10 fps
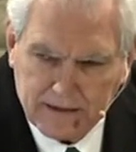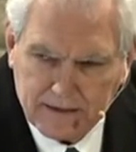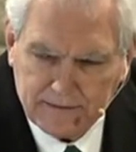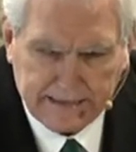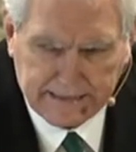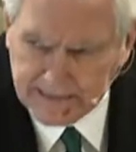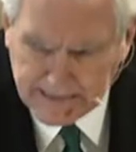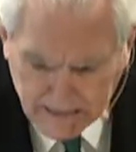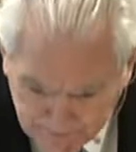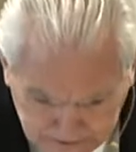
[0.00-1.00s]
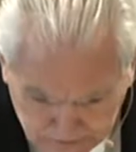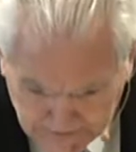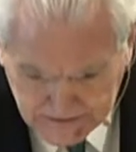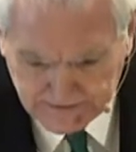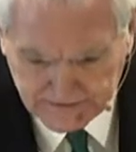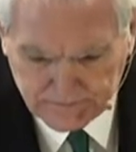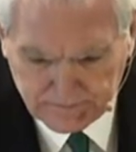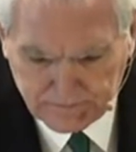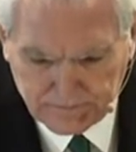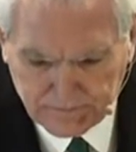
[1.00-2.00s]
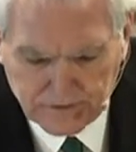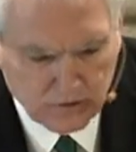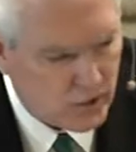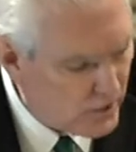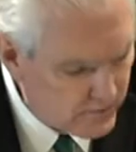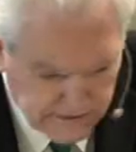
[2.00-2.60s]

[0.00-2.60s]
They cannot be trusted. Their heart